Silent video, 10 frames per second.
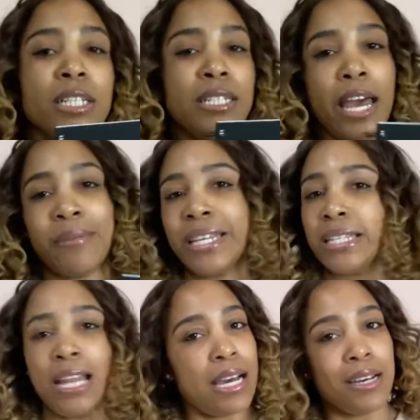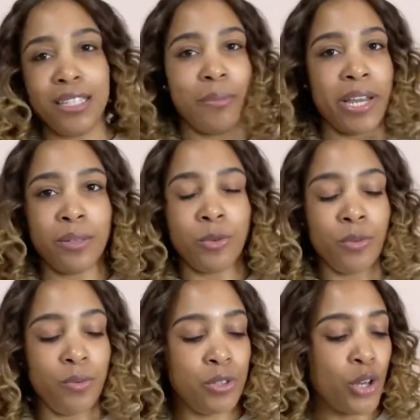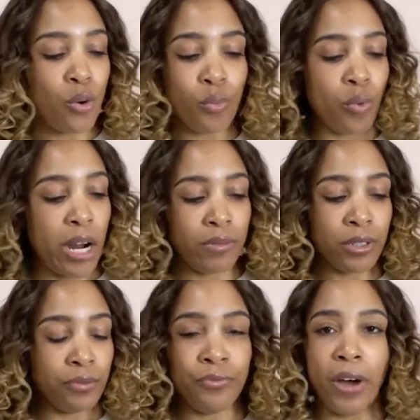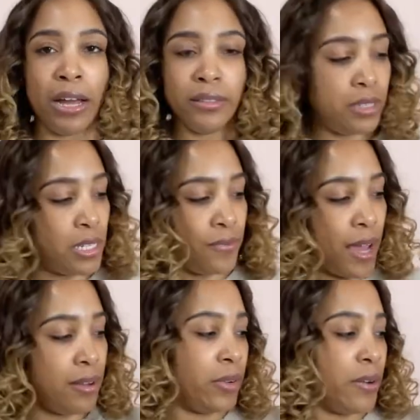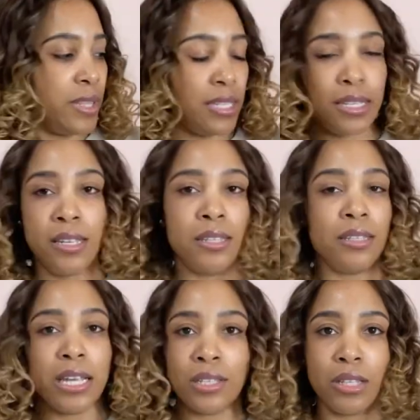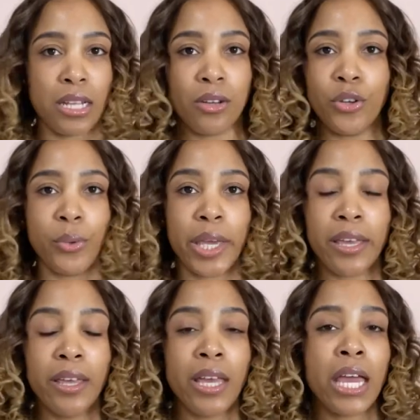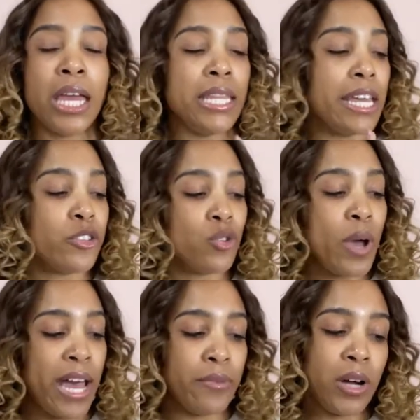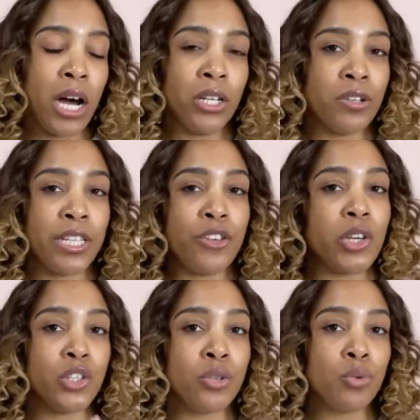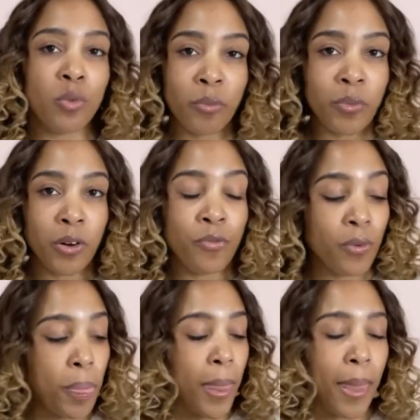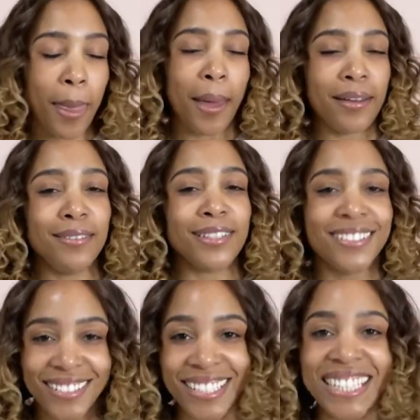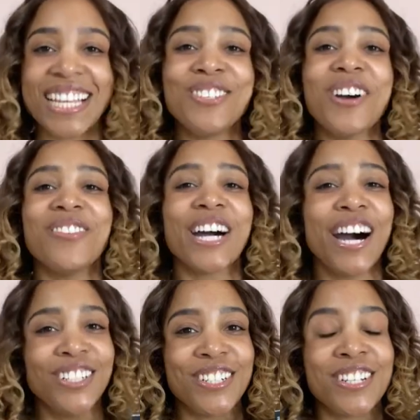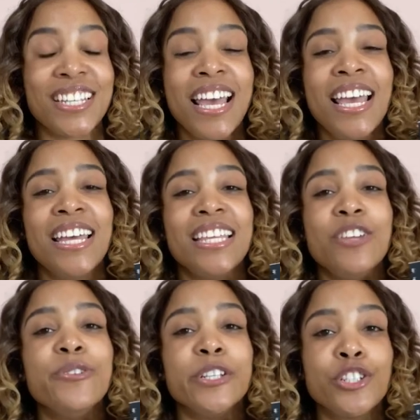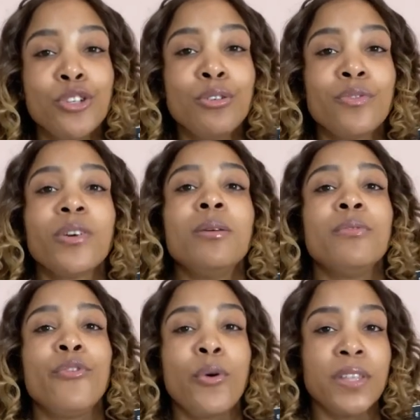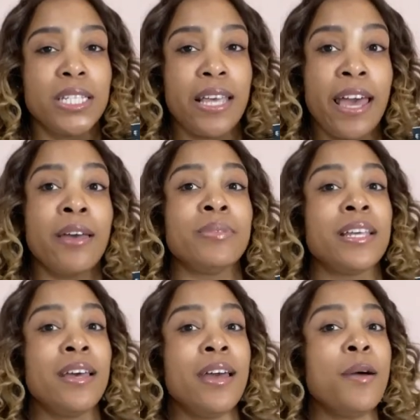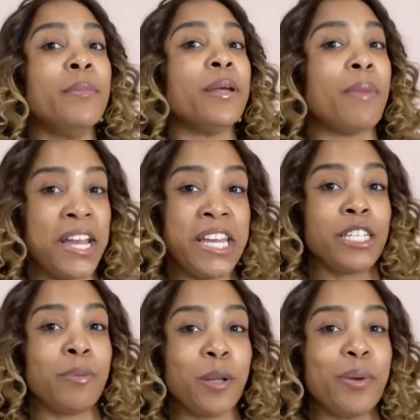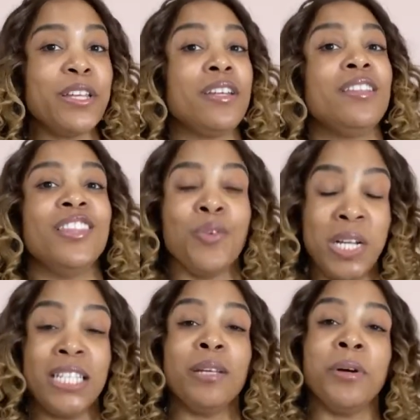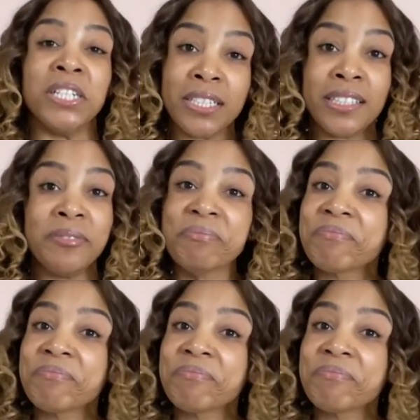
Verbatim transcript: the tabs is not customizable. So whatever font, this font, whatever this is, that's that's all you get. They do have colors that you can choose from, but they do have colors that you can choose from for the tabs, but in my expert opinion, the rest of them are ugly.